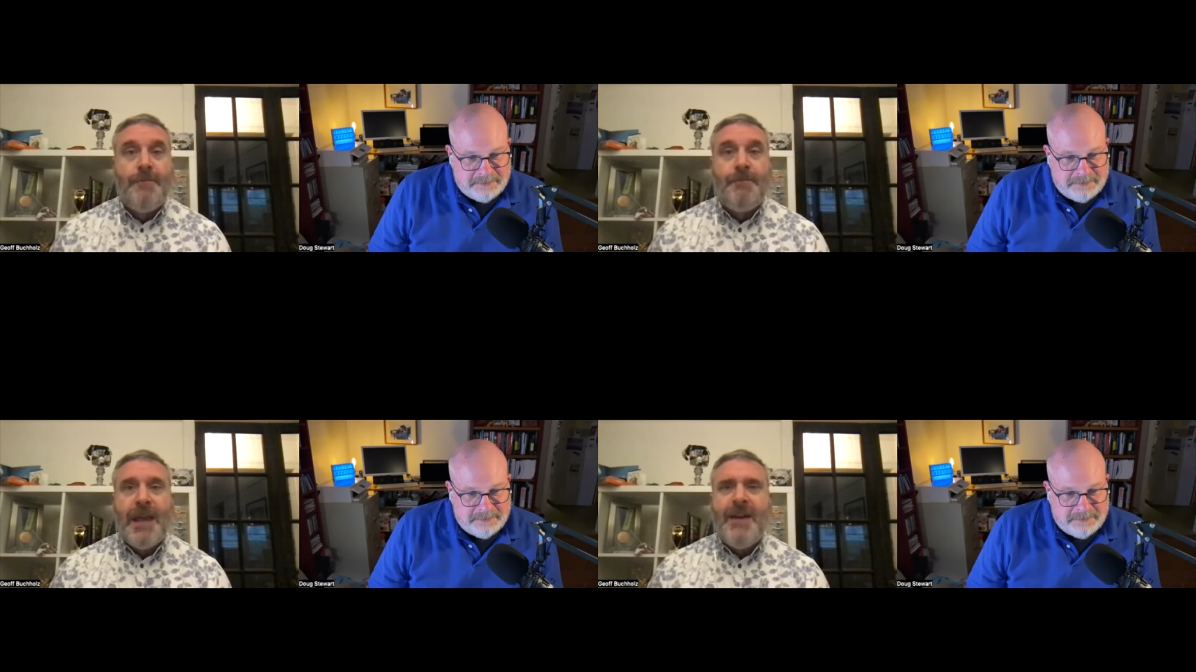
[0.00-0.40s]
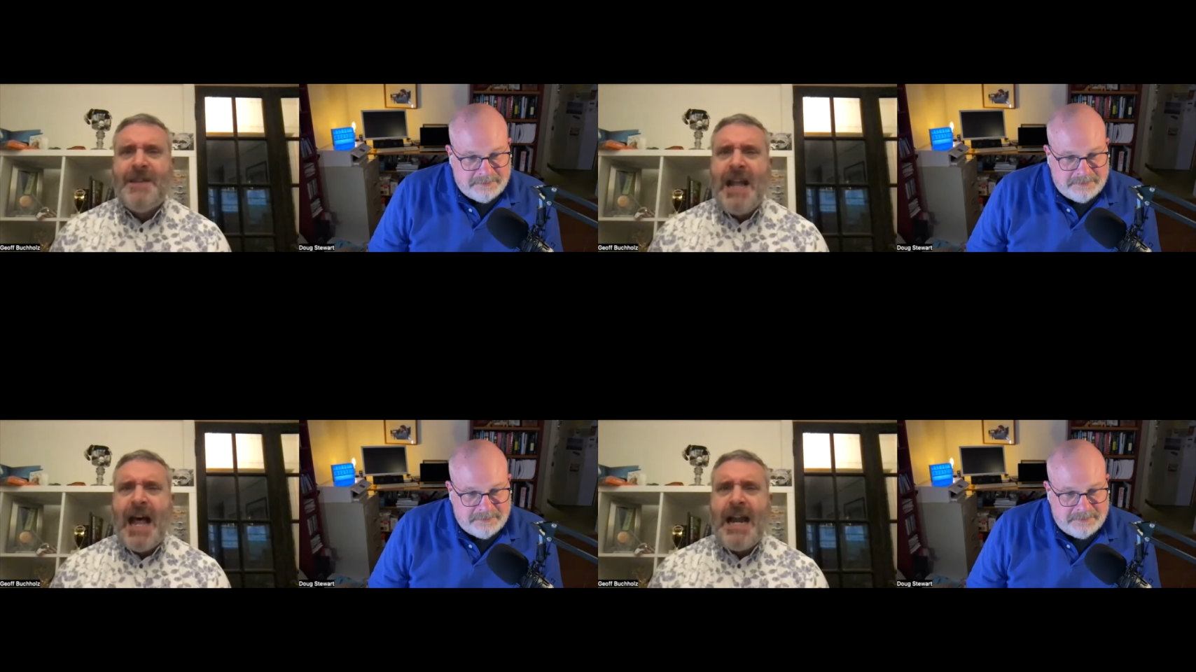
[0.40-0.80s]

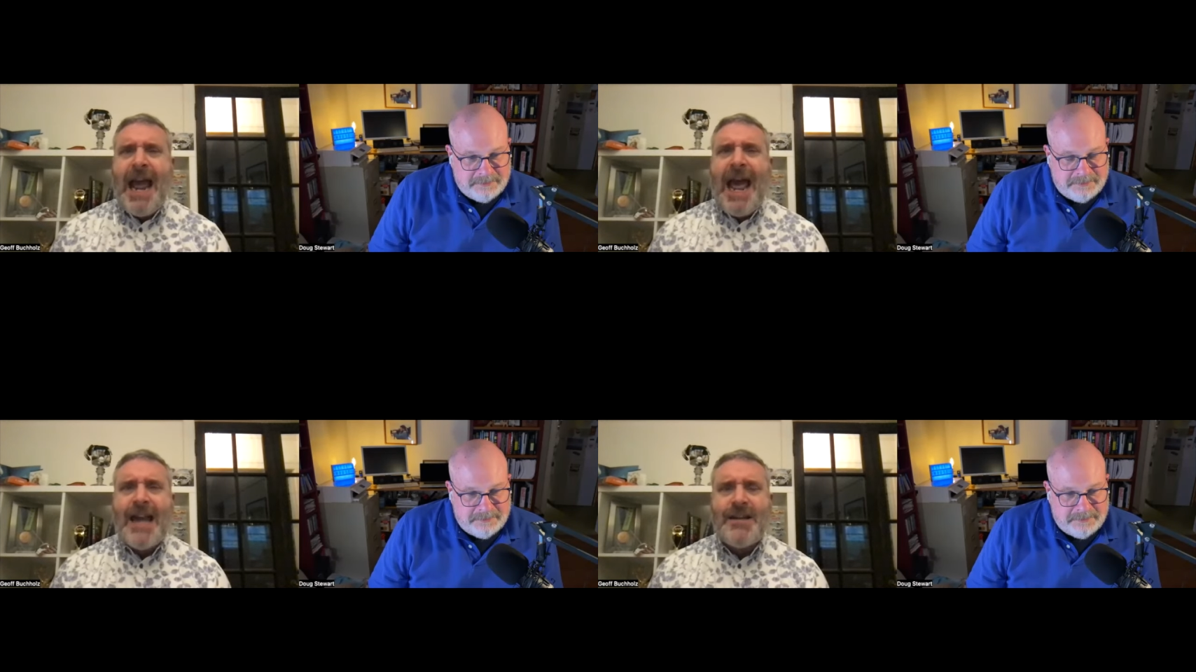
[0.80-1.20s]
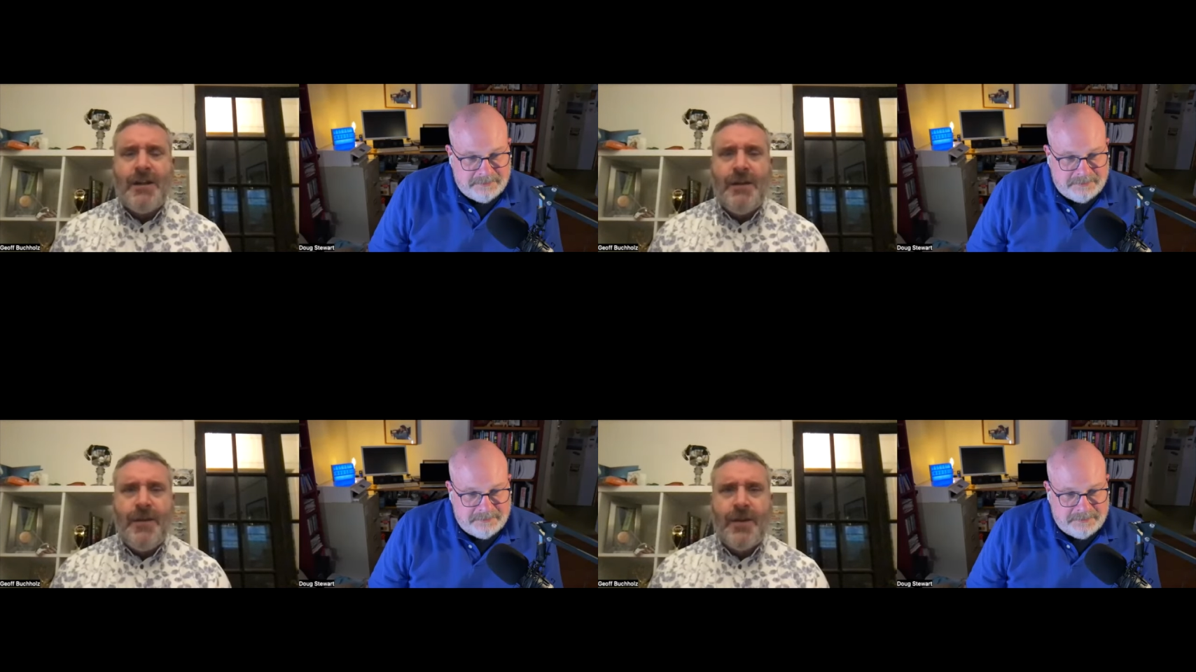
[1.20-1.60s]
Speaker 1: if not at
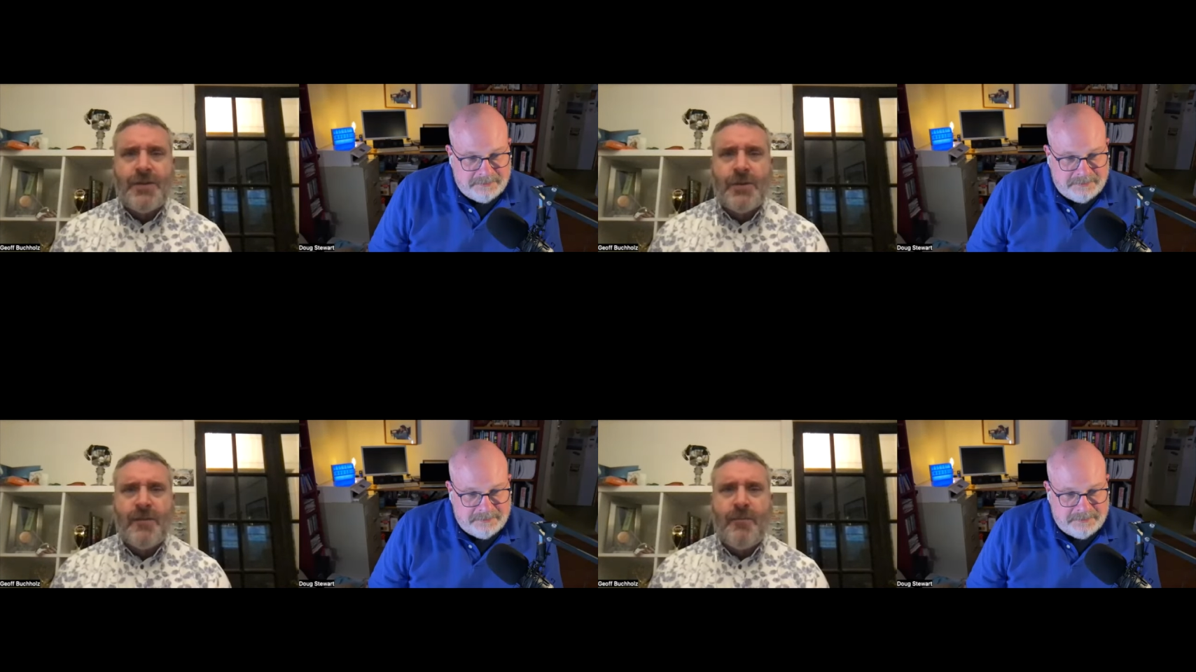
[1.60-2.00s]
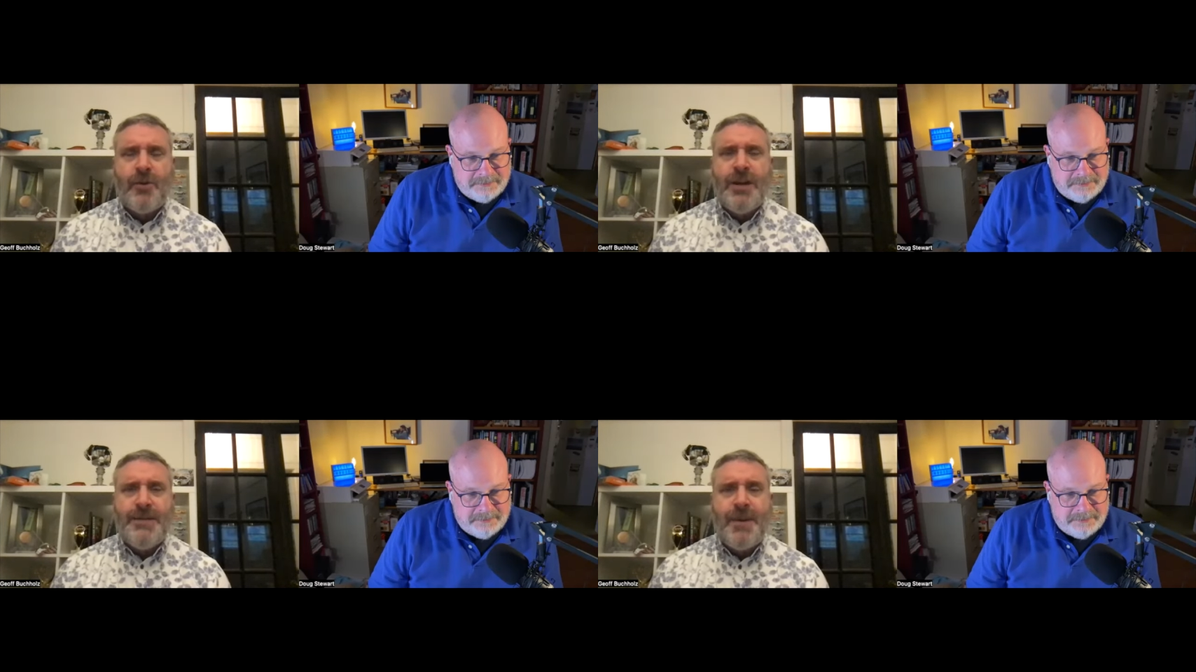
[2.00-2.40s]
the sort of
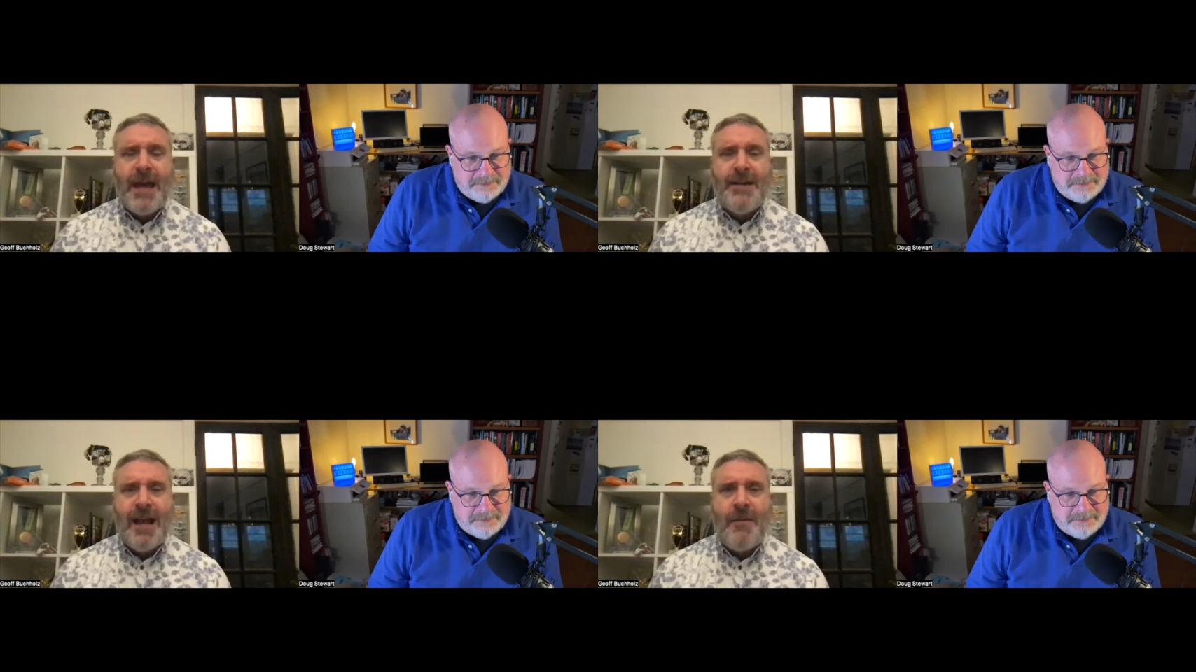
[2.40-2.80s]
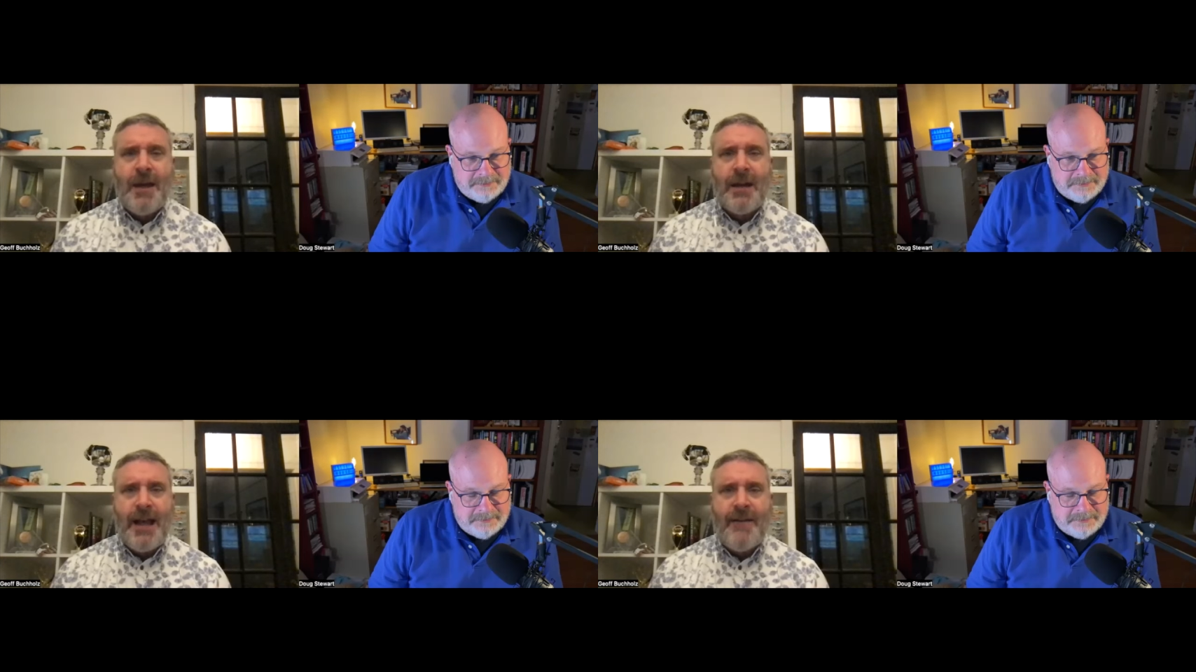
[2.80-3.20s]

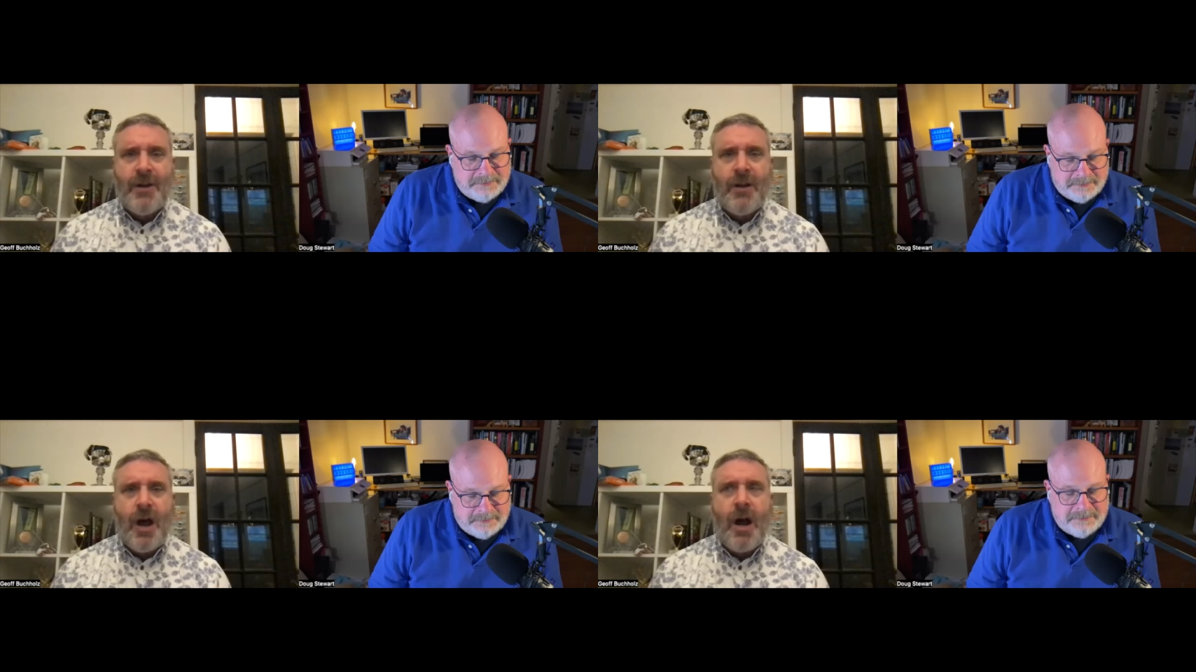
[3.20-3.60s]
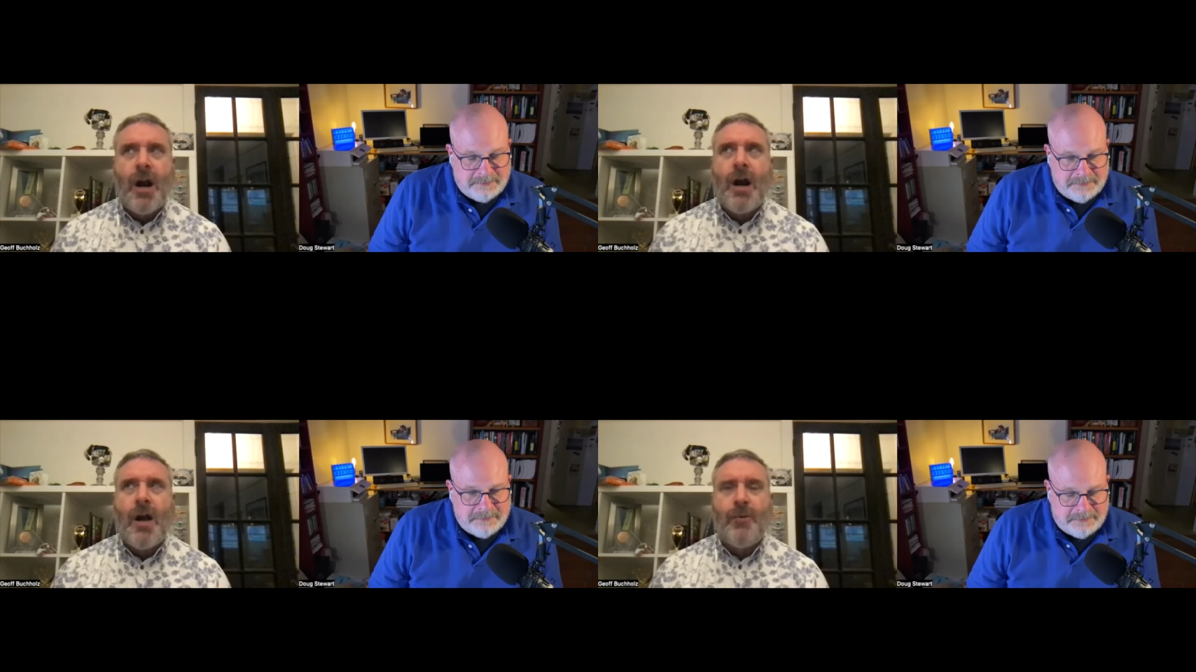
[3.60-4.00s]
pre-pandemic level,
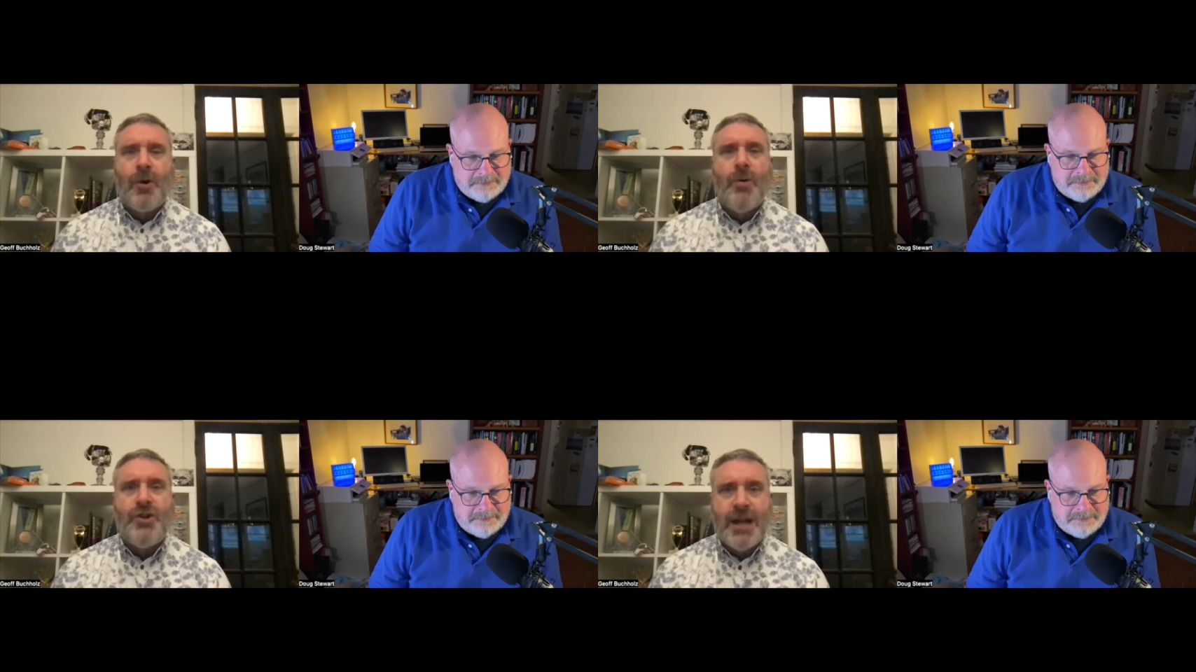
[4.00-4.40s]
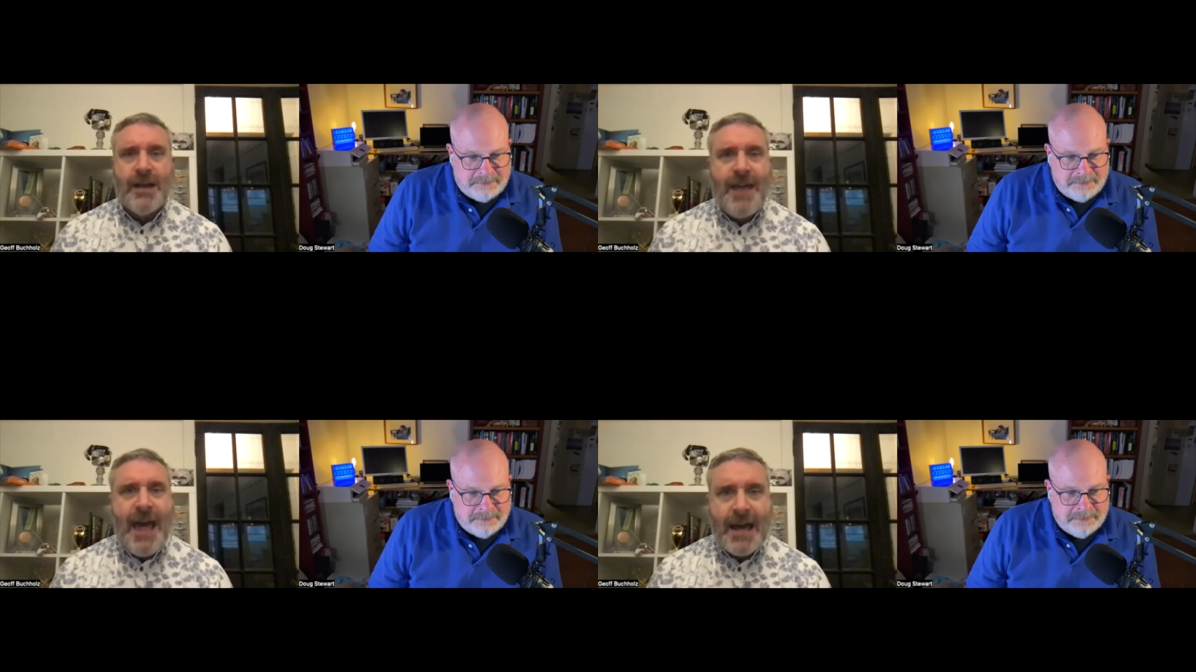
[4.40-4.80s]
are
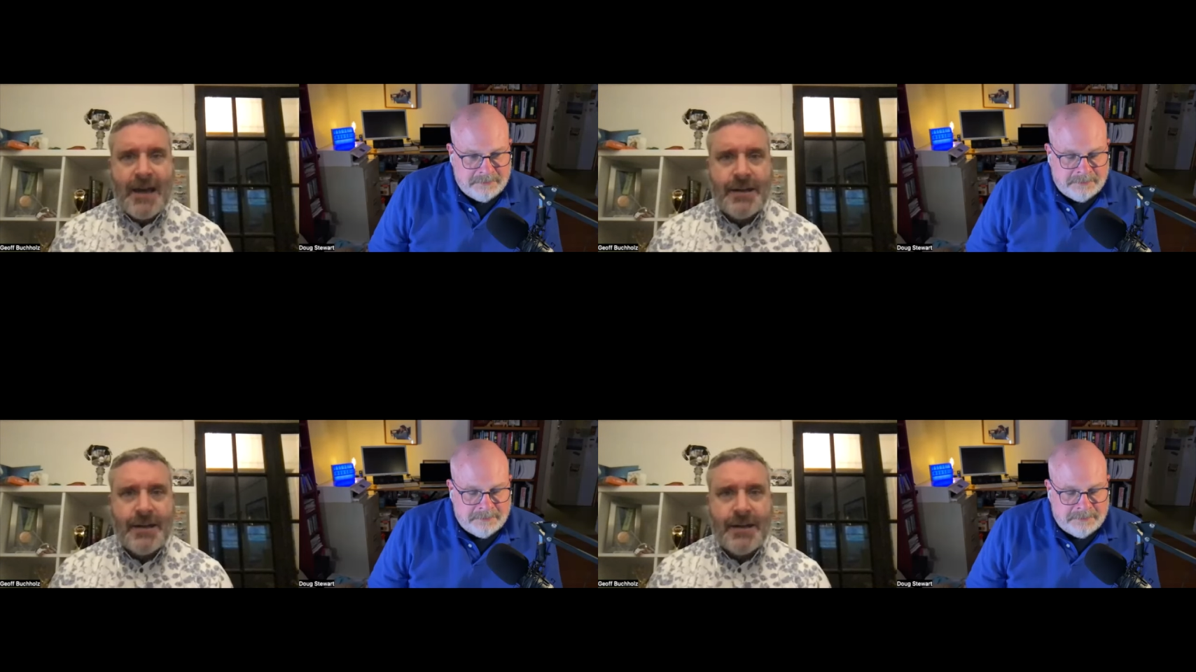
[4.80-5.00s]
approaching that.